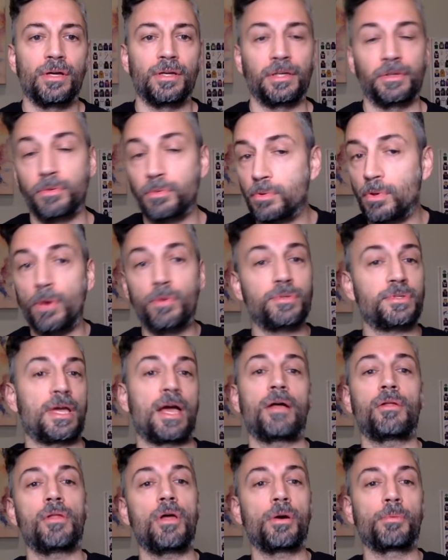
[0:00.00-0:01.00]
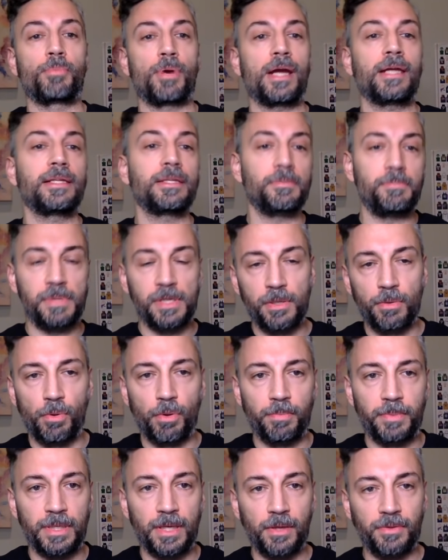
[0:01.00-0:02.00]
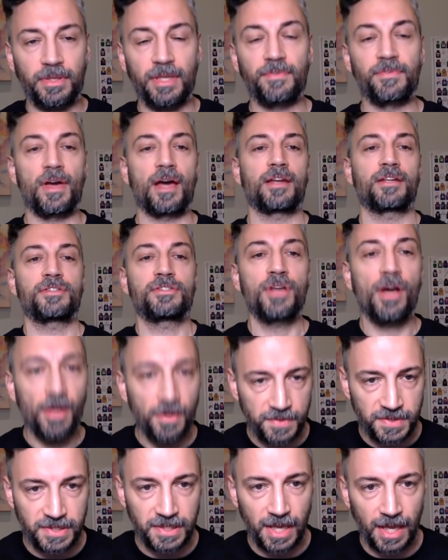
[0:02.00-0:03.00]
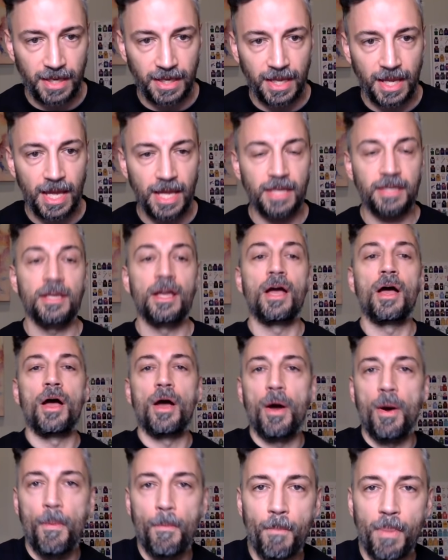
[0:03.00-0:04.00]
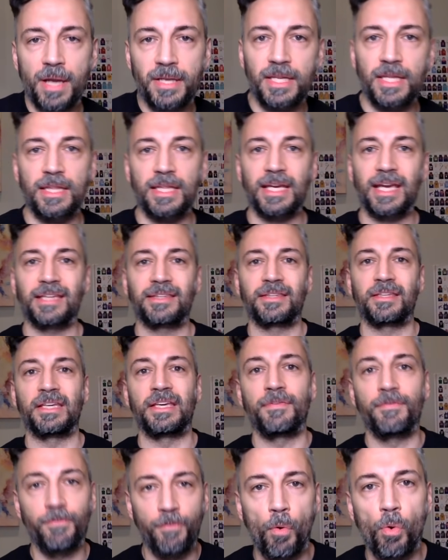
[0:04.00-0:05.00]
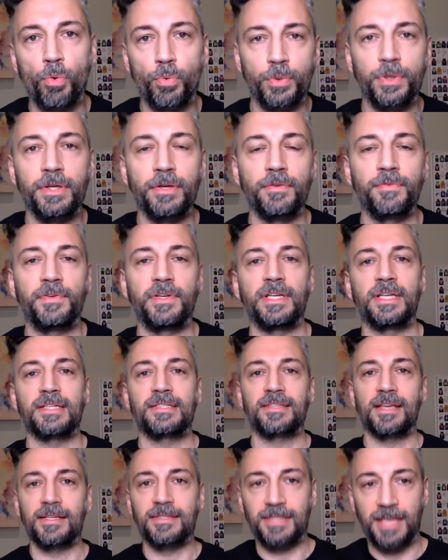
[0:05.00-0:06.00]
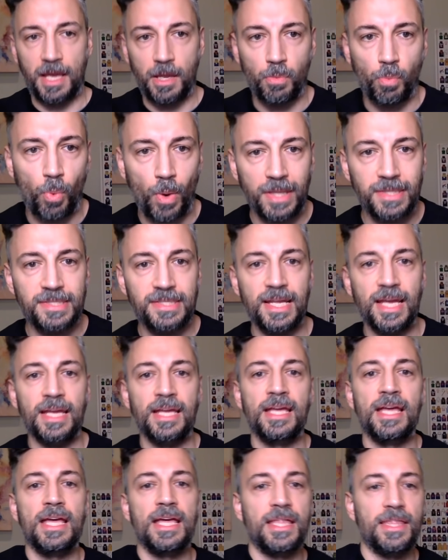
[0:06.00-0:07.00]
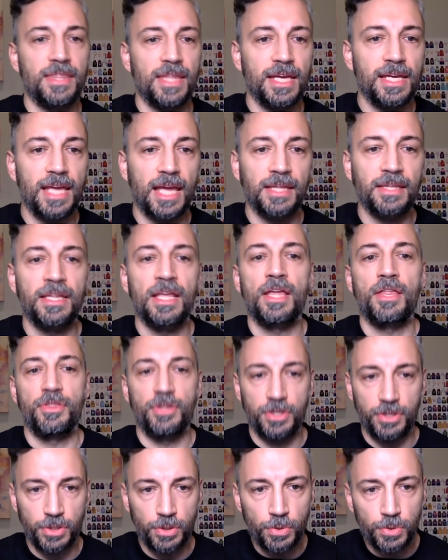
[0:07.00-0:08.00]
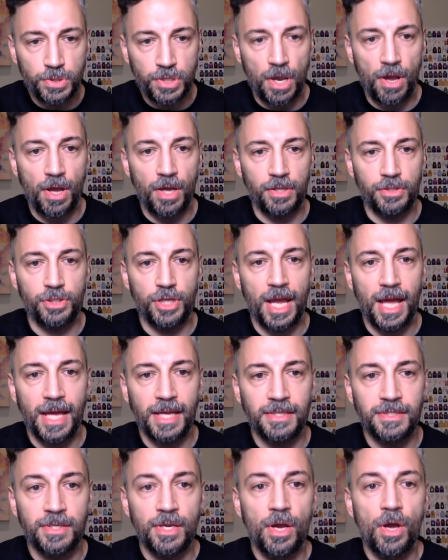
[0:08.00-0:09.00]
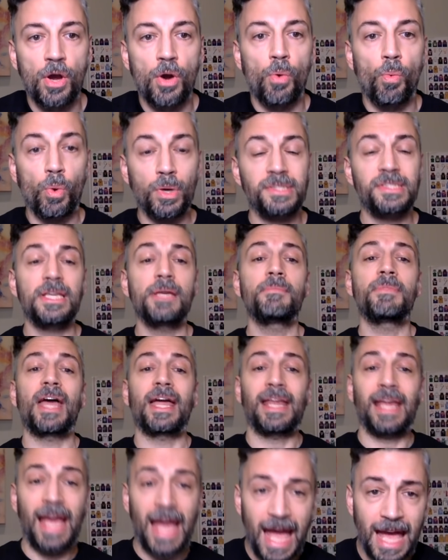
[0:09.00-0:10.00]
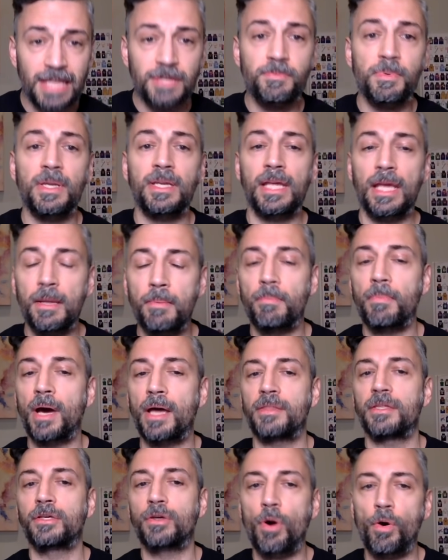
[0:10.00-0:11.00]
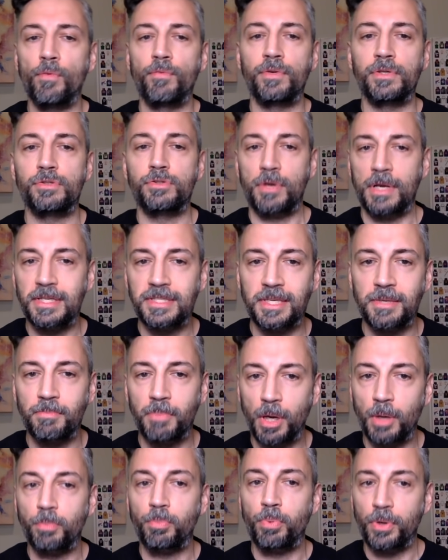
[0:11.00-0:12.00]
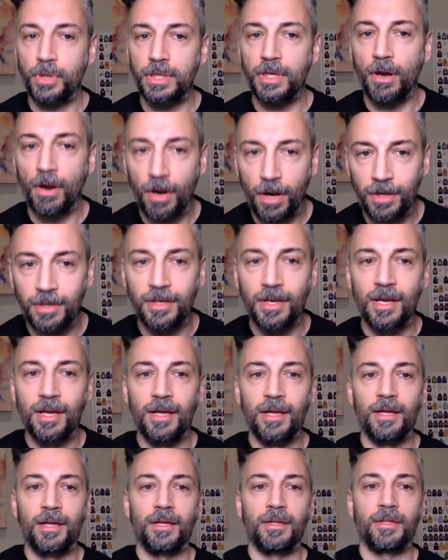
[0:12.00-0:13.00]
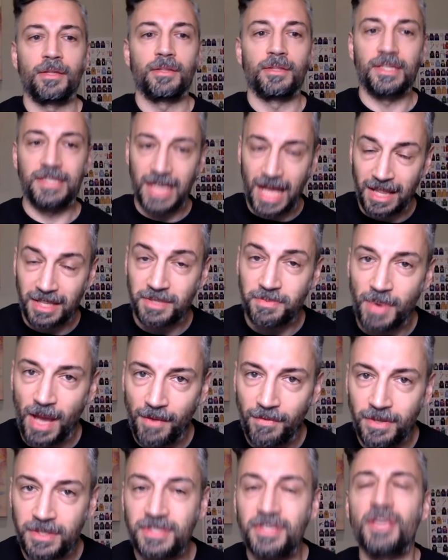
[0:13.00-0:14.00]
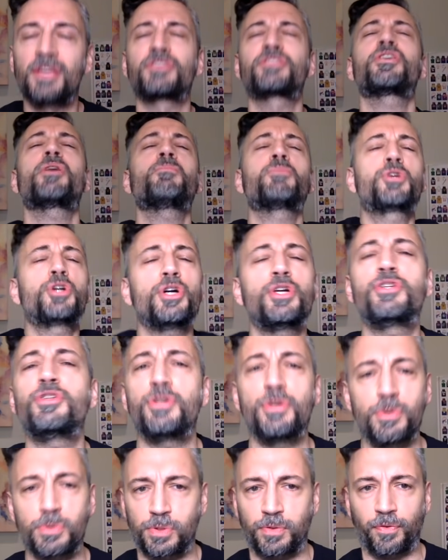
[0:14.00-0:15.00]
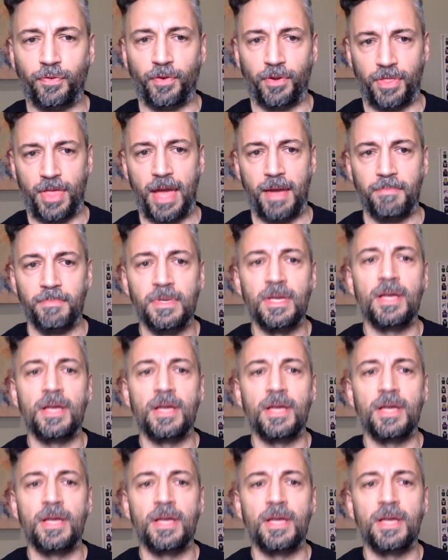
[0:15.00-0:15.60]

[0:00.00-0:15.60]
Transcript: And who knows how long Bradley Beal will be out. They've got a tough sked ahead. Monday, they get the for real Phoenix Suns. And Wednesday, they get the Utah Jazz. One team that has been hit by the COVID tracing bug pretty hard, the Dallas Mavericks. Some good news for them.